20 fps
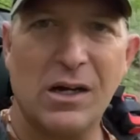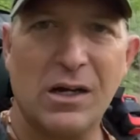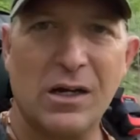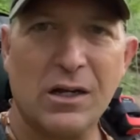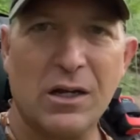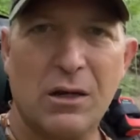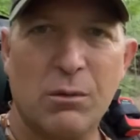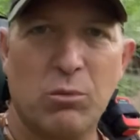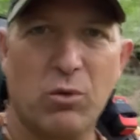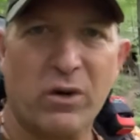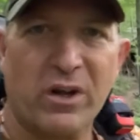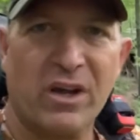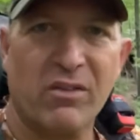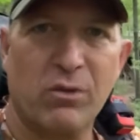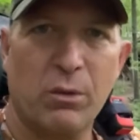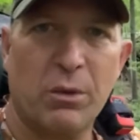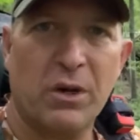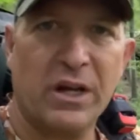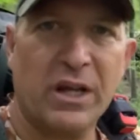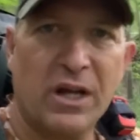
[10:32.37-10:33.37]
Good morning,
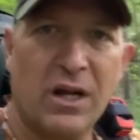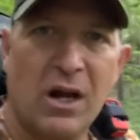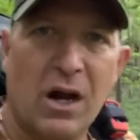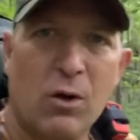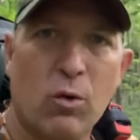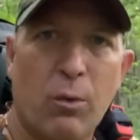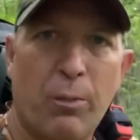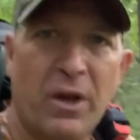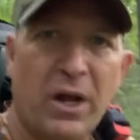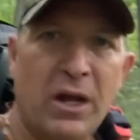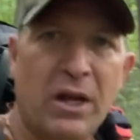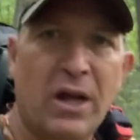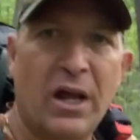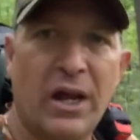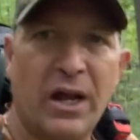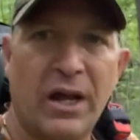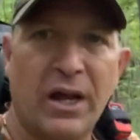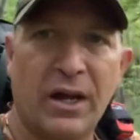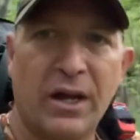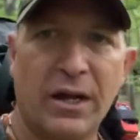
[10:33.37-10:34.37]
everybody. Aquaman,
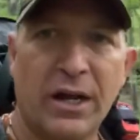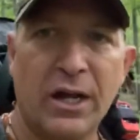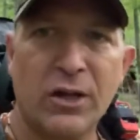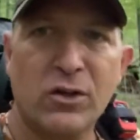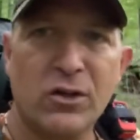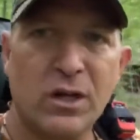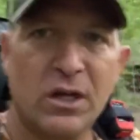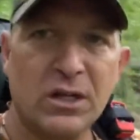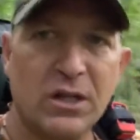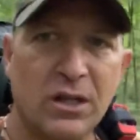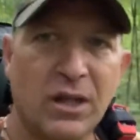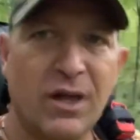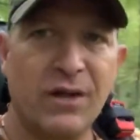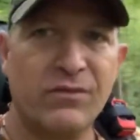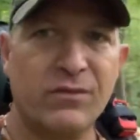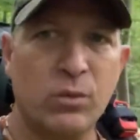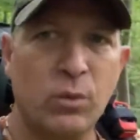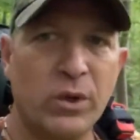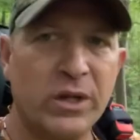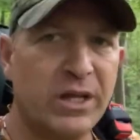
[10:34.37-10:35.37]
and I just
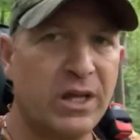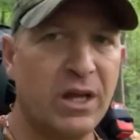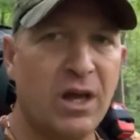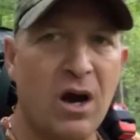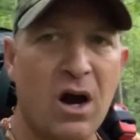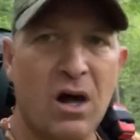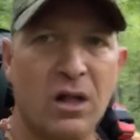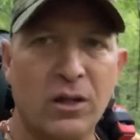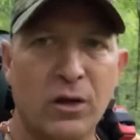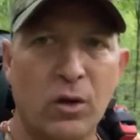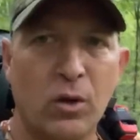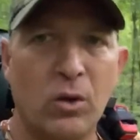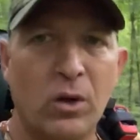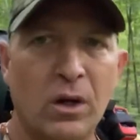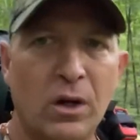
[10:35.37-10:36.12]
left Whiskey Hollow